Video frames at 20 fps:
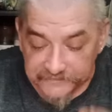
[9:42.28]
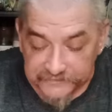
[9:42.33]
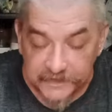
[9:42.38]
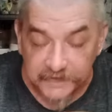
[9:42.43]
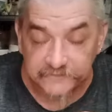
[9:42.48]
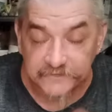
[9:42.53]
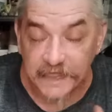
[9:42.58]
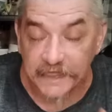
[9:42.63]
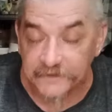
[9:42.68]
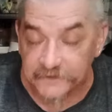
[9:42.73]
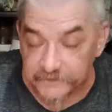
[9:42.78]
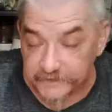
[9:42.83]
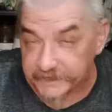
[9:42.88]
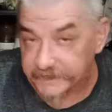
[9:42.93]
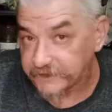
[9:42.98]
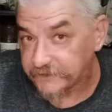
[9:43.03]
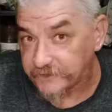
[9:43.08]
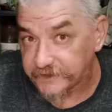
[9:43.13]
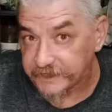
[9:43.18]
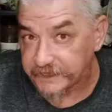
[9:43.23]
There's other
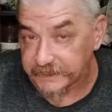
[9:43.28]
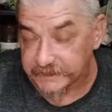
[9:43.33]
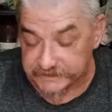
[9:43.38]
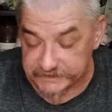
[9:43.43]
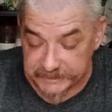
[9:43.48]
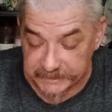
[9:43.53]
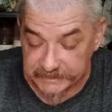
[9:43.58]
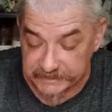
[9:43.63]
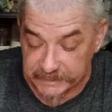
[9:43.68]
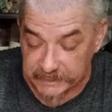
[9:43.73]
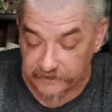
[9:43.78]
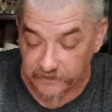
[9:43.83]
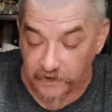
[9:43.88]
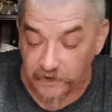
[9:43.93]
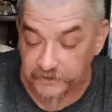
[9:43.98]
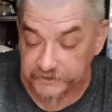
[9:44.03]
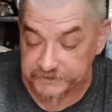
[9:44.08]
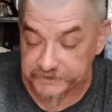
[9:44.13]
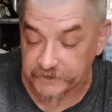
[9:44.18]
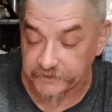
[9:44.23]
ingredients in there
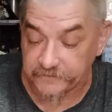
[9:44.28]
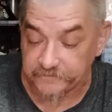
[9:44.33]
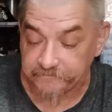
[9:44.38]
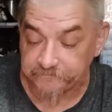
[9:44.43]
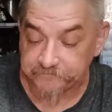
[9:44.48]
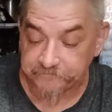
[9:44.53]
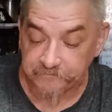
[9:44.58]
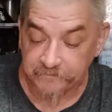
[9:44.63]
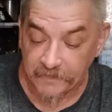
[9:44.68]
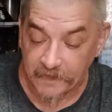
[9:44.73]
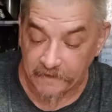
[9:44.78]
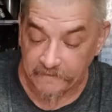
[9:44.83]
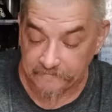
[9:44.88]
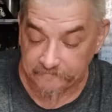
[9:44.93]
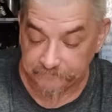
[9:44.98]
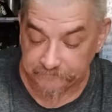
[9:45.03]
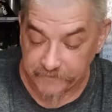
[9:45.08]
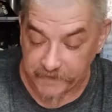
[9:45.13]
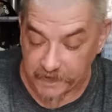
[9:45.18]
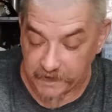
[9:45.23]
also
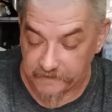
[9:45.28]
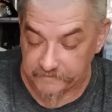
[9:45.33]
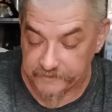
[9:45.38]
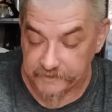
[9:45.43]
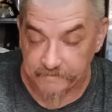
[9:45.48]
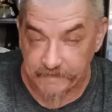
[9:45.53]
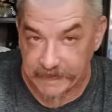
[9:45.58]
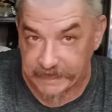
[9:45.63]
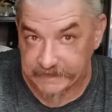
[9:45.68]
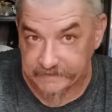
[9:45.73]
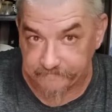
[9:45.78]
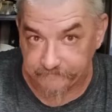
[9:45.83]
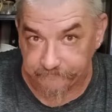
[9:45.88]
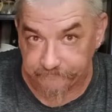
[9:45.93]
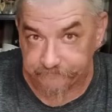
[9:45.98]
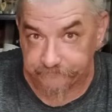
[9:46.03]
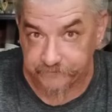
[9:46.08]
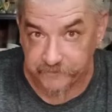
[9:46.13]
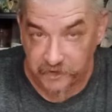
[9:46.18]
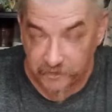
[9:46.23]
to make
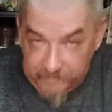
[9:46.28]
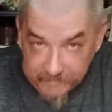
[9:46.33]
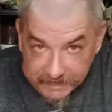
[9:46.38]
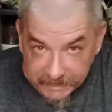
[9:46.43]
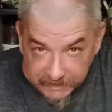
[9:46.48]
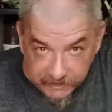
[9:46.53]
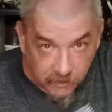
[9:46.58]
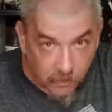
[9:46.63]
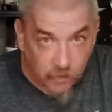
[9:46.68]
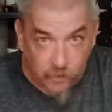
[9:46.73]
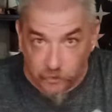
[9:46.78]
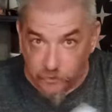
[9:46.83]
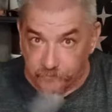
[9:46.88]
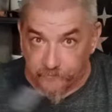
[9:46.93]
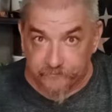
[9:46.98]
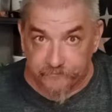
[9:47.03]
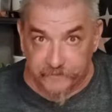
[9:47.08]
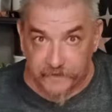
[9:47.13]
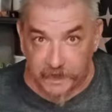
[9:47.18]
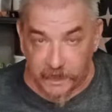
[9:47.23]
your meat go
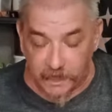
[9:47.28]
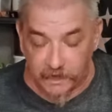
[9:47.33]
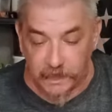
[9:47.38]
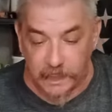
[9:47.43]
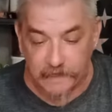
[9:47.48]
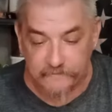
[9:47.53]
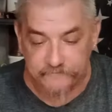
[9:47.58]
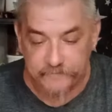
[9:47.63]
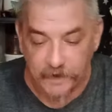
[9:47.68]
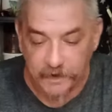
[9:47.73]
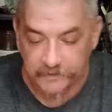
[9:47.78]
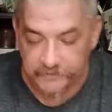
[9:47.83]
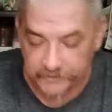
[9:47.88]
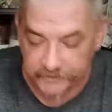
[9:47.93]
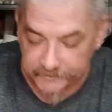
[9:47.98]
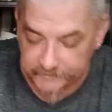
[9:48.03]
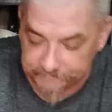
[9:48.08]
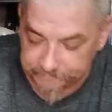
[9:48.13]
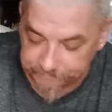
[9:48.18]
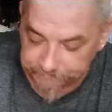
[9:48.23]
a lot
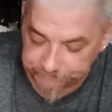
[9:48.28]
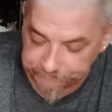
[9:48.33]
farther.